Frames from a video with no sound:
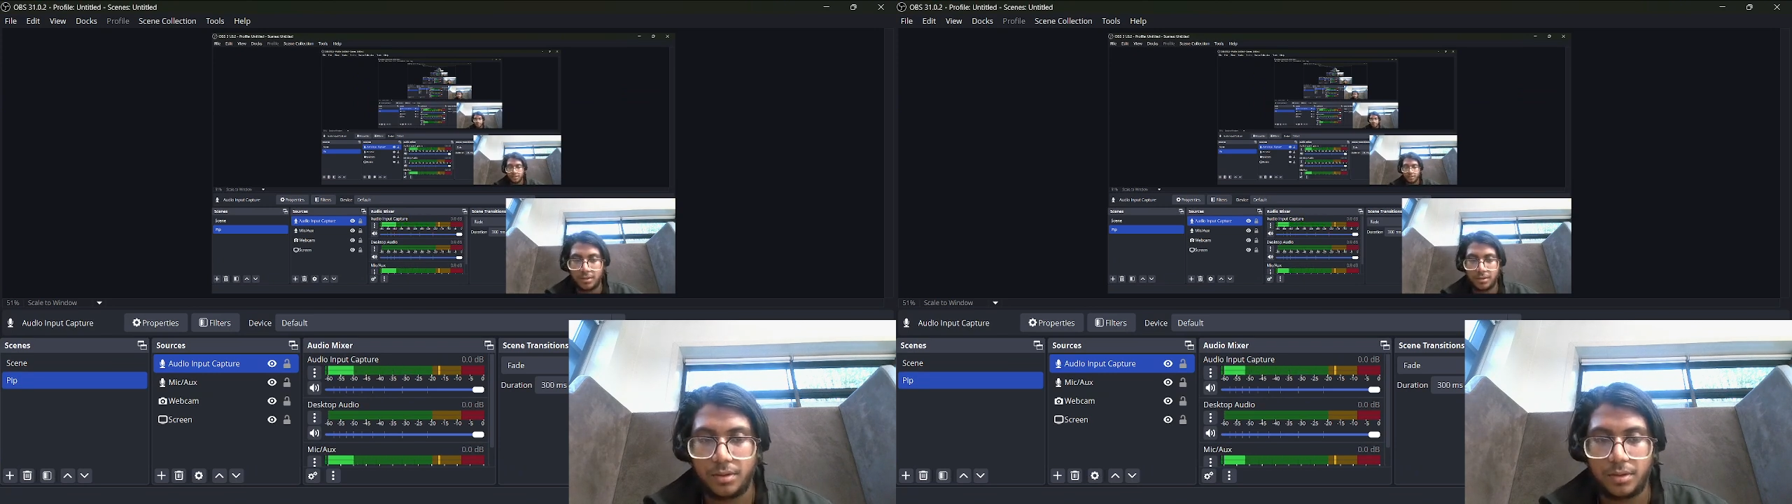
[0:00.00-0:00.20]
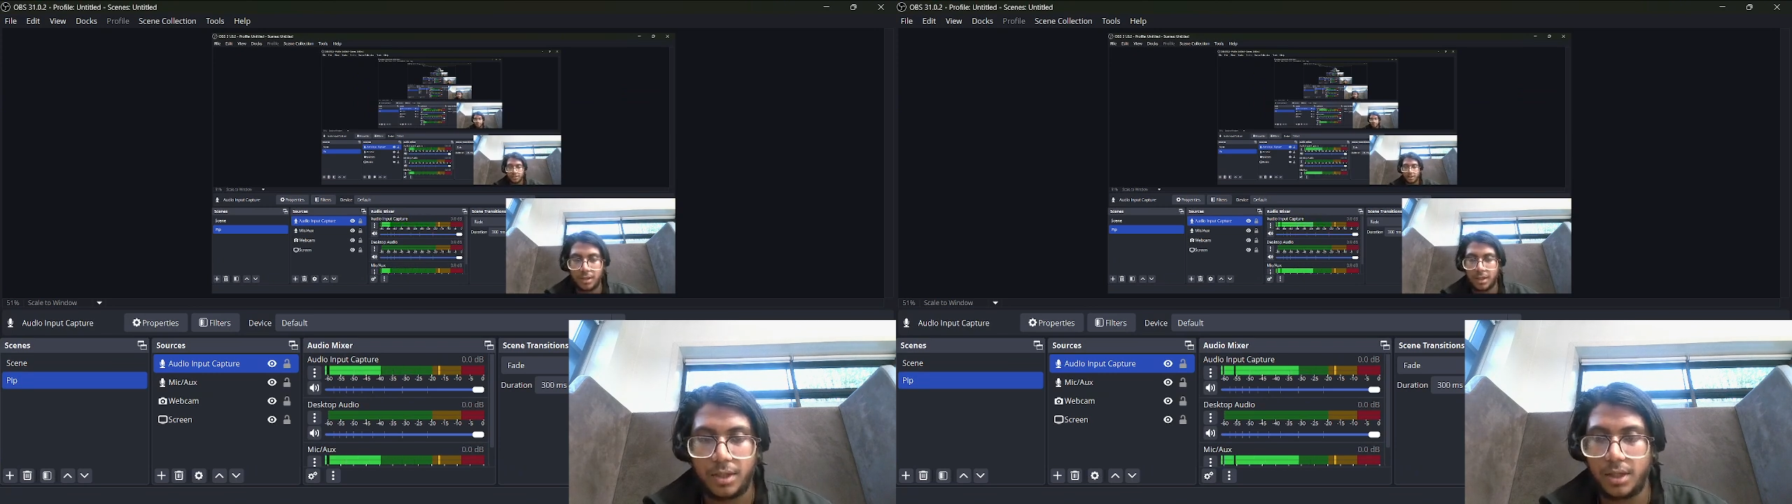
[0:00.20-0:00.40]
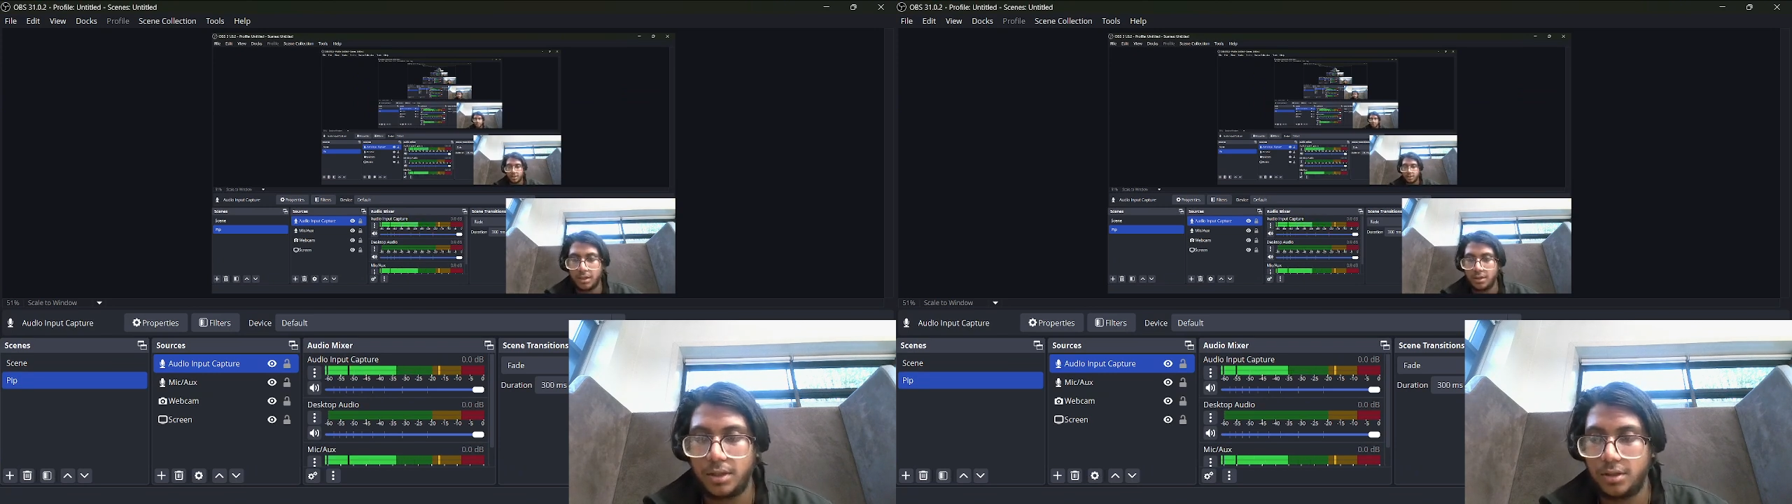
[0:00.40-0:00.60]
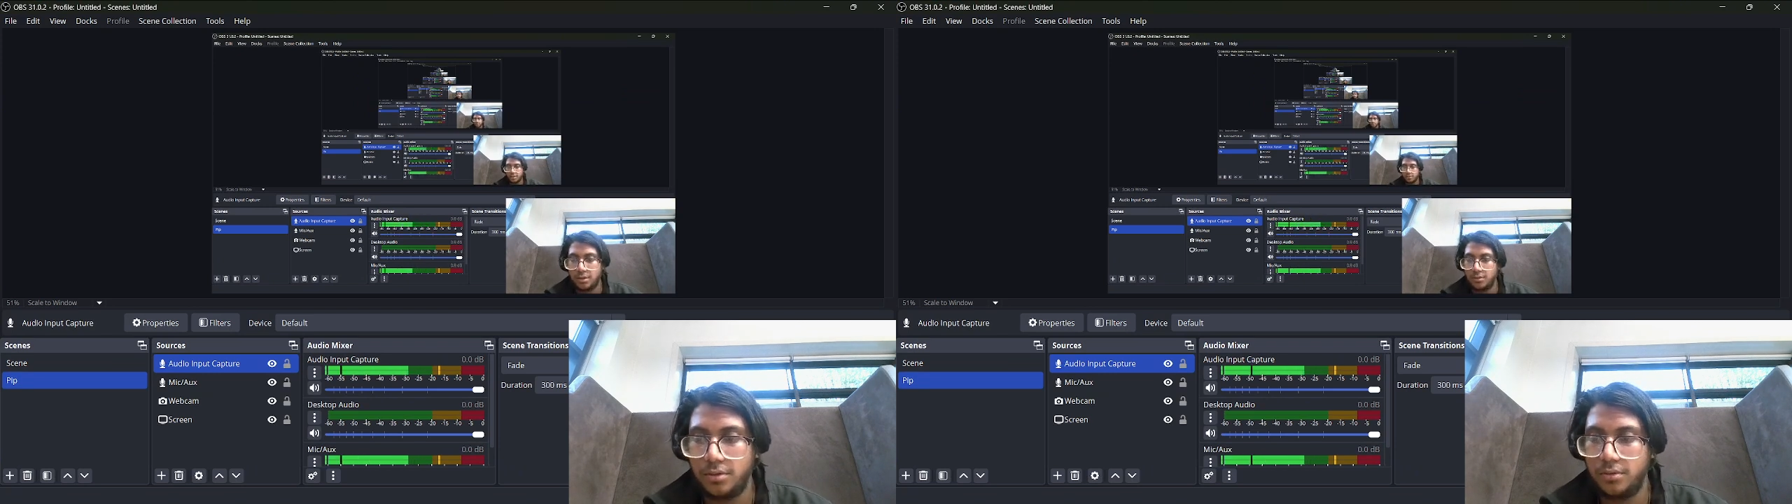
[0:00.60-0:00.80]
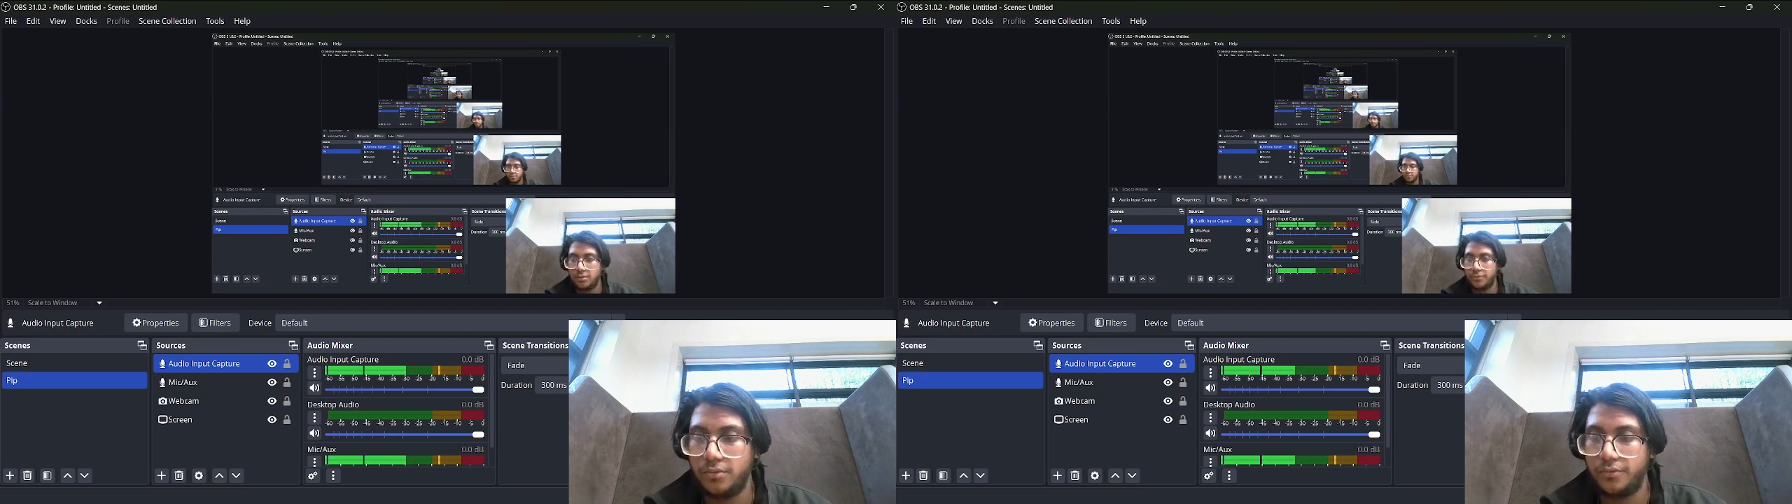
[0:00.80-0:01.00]
Thank
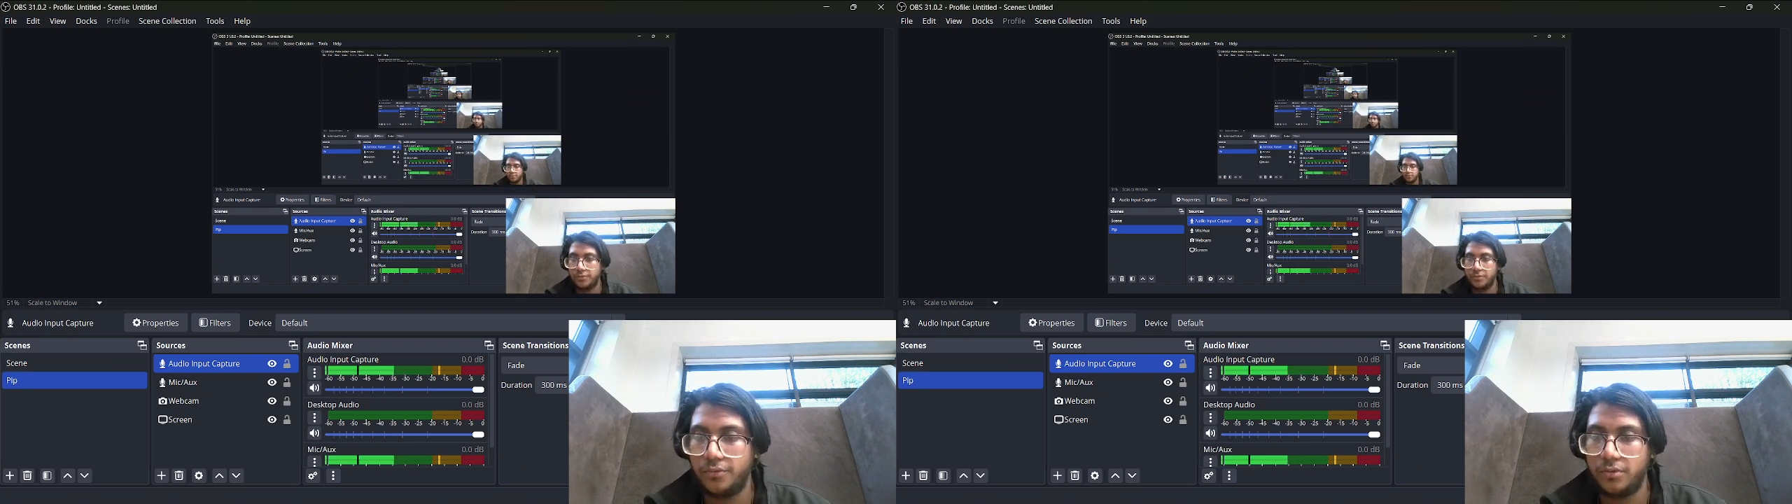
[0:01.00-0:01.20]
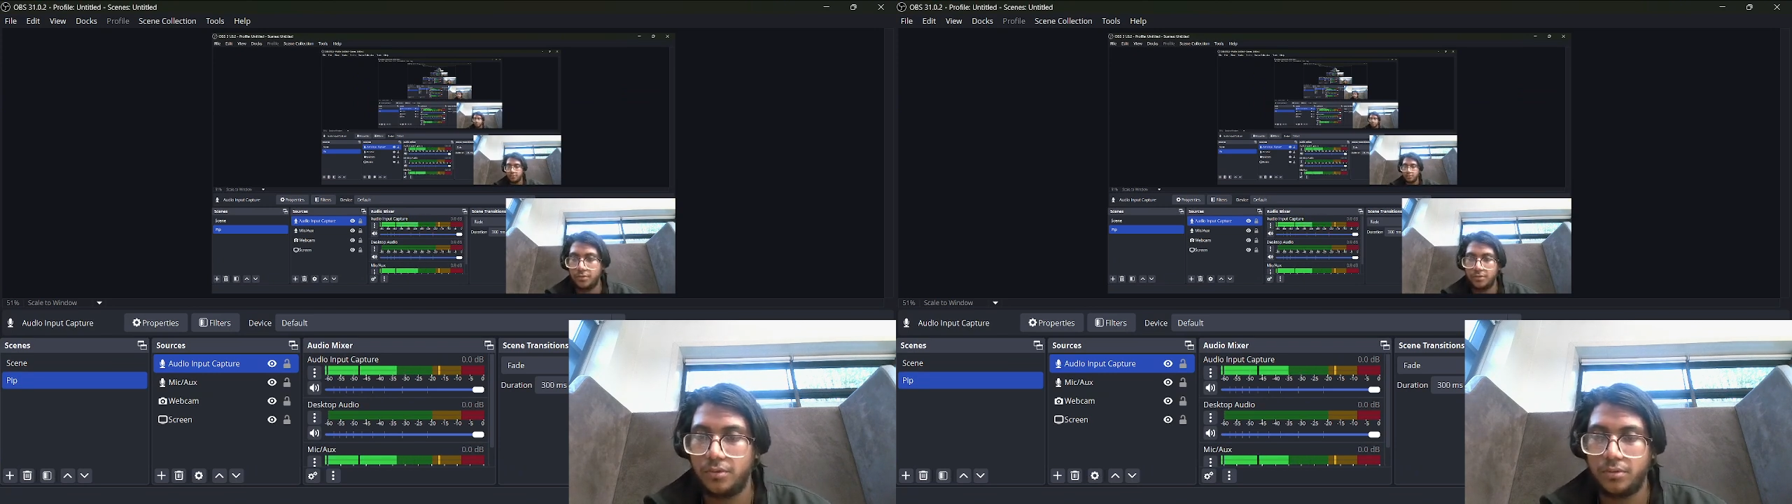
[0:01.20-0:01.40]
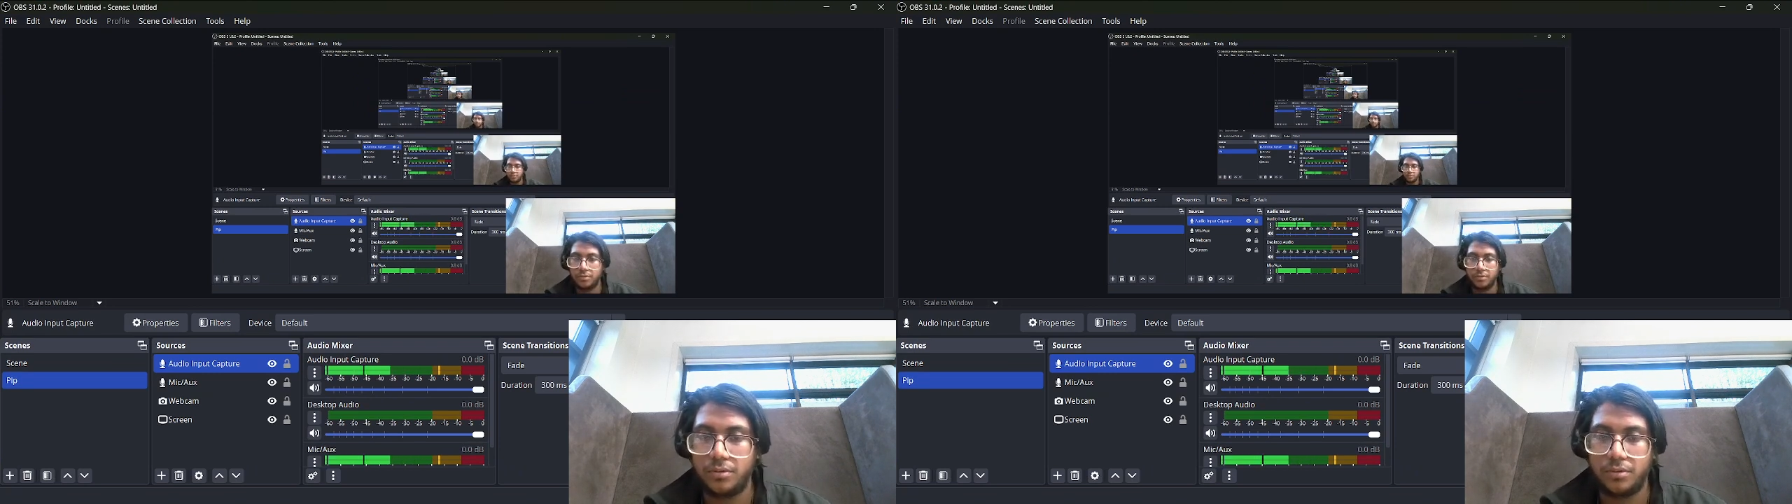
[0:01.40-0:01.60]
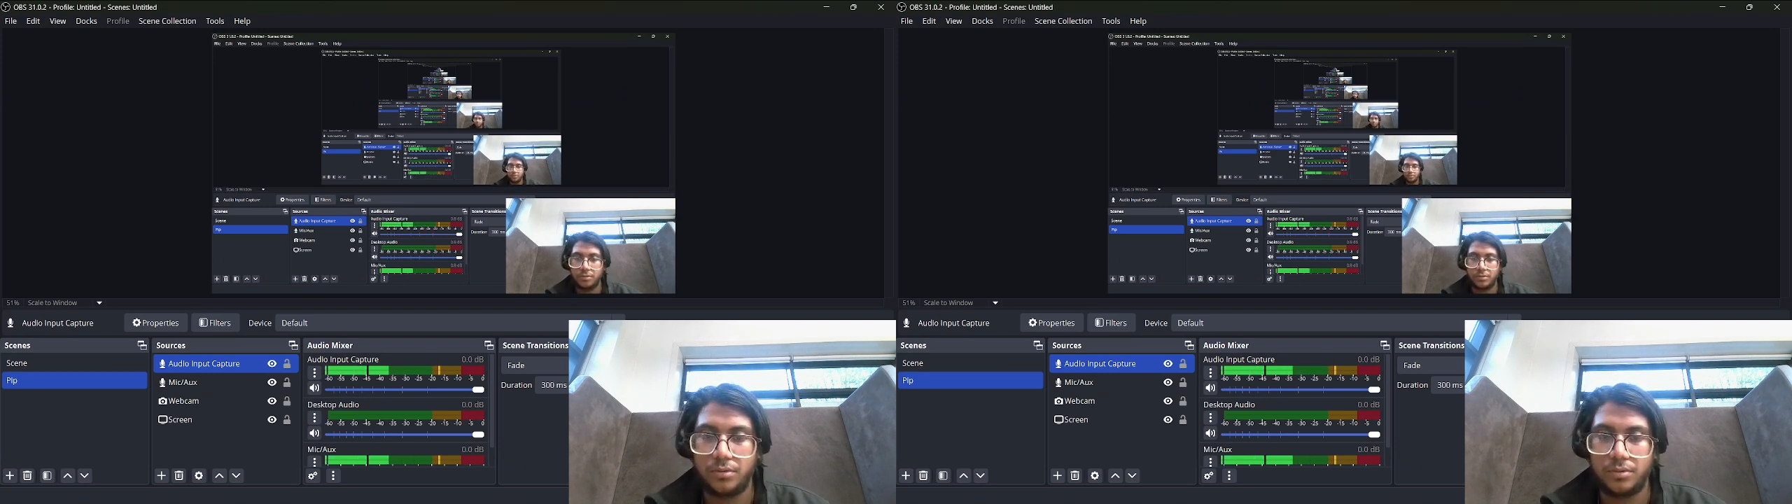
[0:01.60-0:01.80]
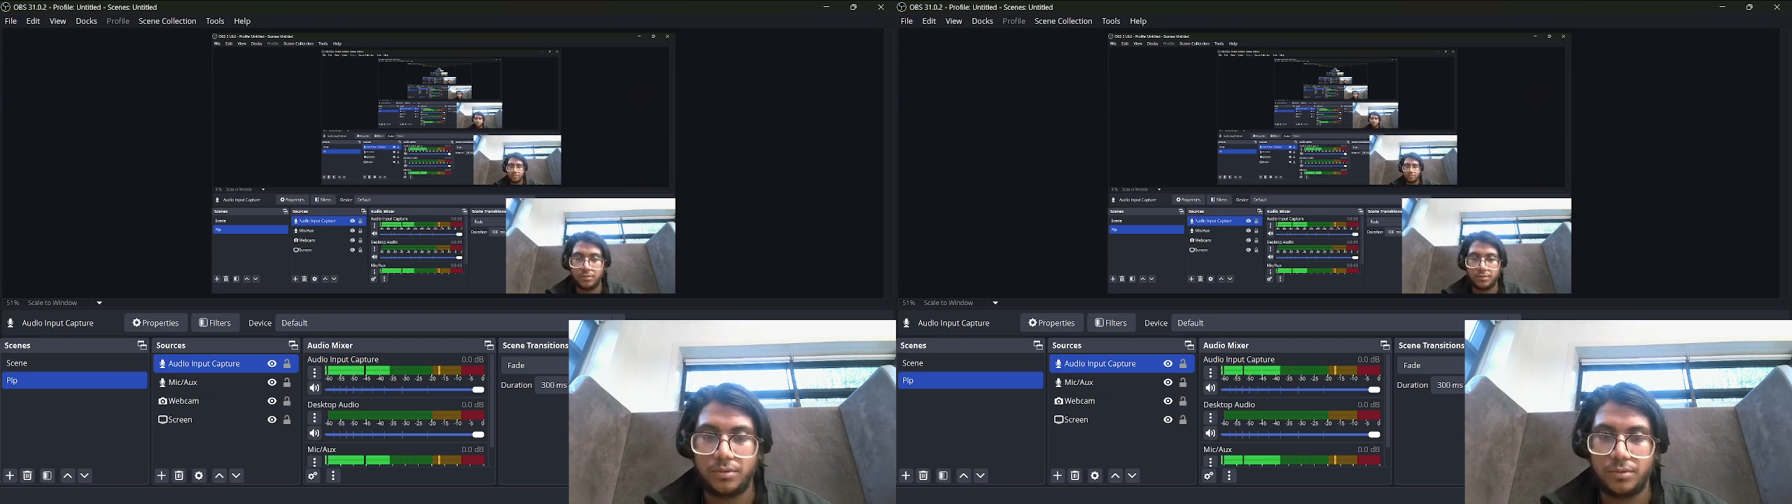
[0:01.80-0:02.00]
you
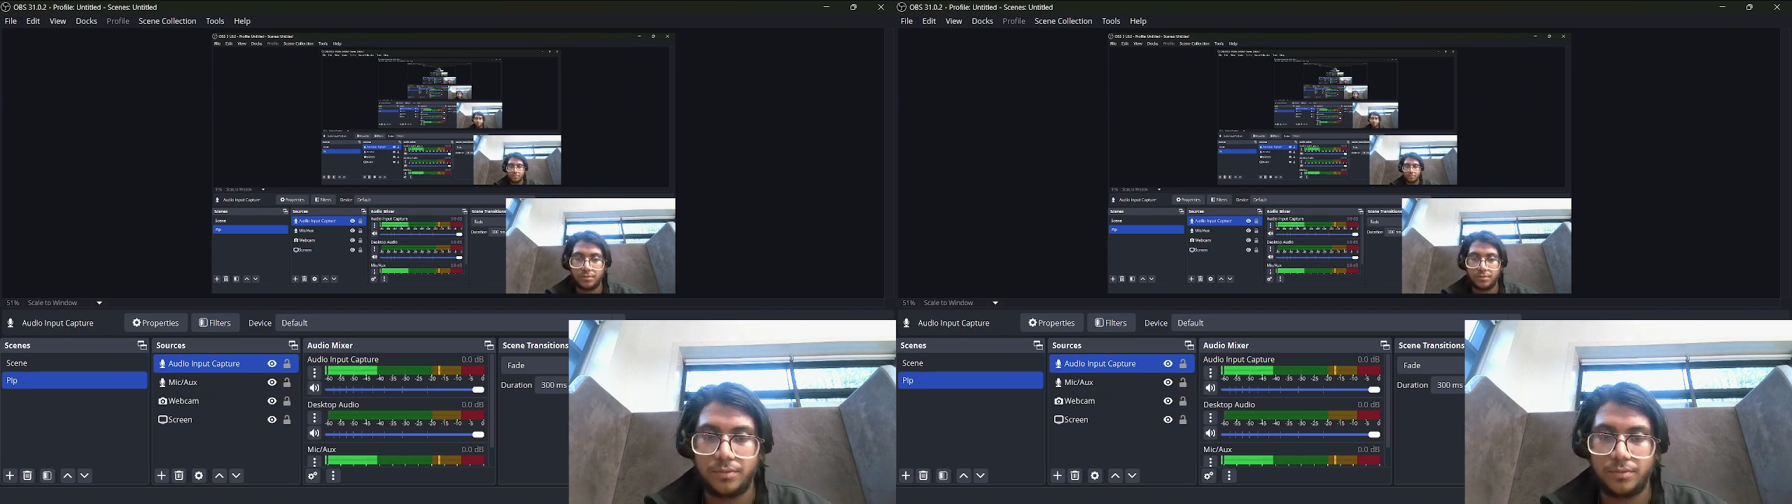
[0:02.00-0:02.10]
for